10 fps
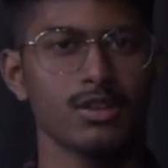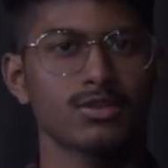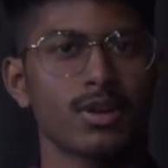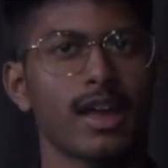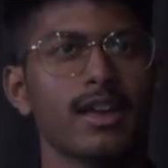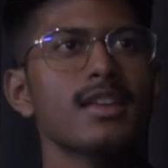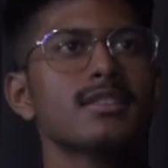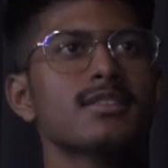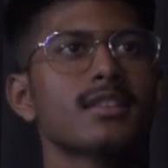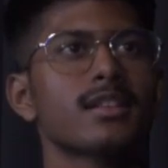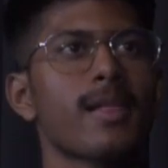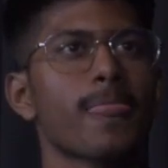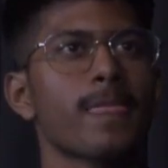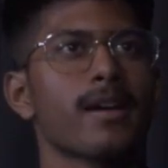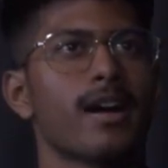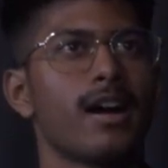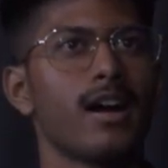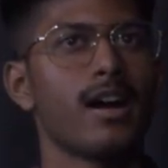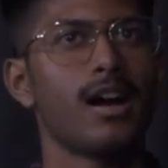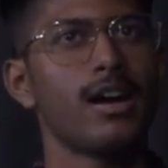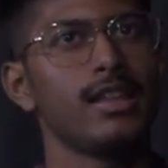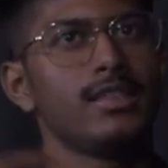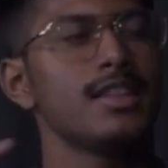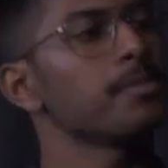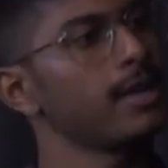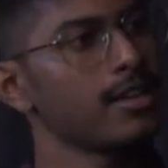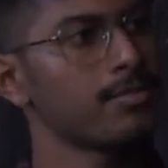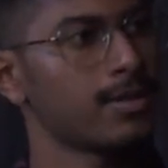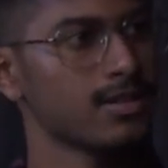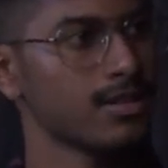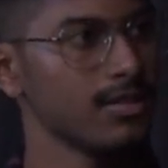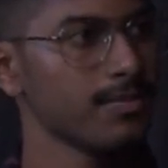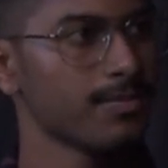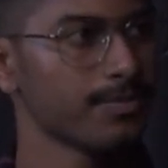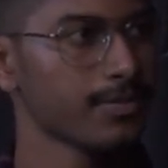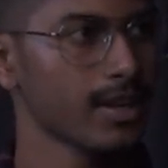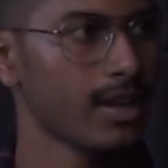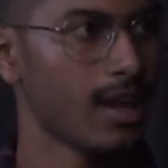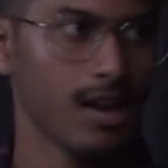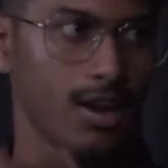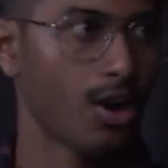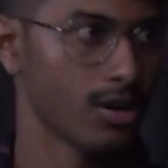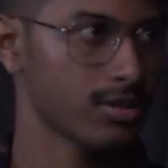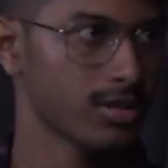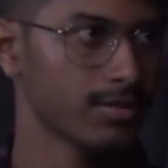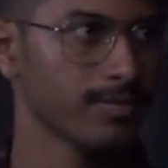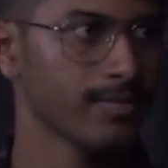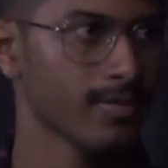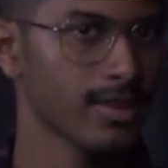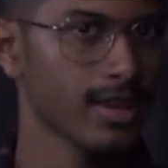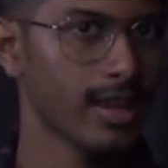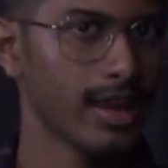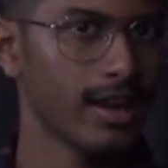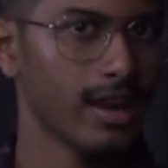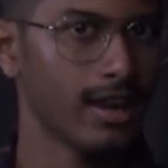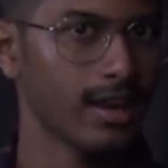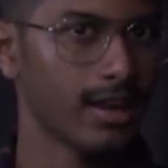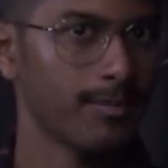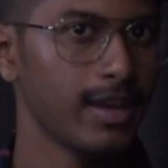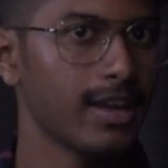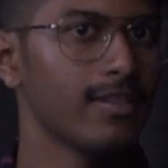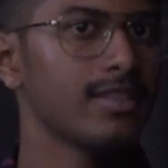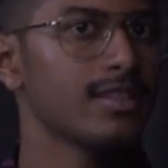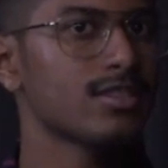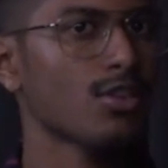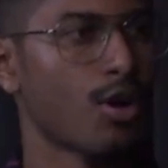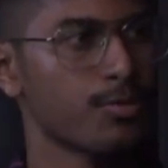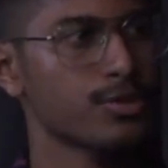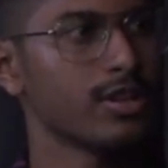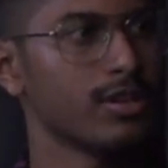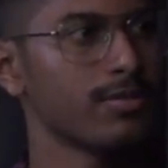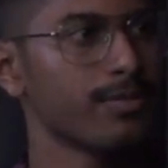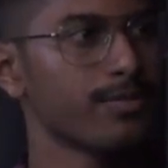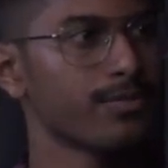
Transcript: So I guess a Hindi speaking person in North can be given this option